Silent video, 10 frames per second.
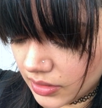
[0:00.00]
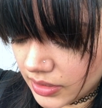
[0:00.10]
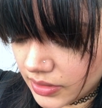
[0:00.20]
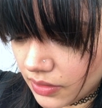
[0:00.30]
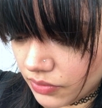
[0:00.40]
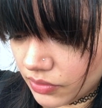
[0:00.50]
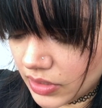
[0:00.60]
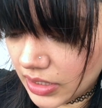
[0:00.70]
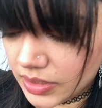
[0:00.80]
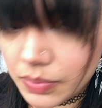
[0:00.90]
let's go through
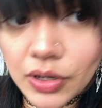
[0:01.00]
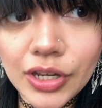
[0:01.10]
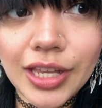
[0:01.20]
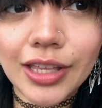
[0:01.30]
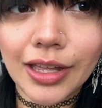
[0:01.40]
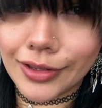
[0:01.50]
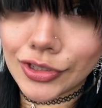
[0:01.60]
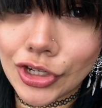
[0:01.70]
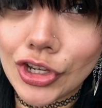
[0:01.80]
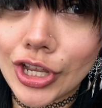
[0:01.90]
the next port key.
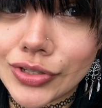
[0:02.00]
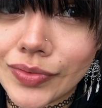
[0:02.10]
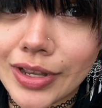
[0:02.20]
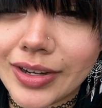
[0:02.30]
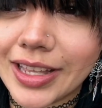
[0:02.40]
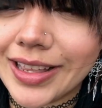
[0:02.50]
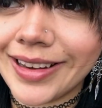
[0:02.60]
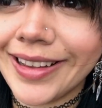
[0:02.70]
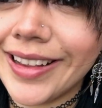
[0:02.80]
Turn you guys around again.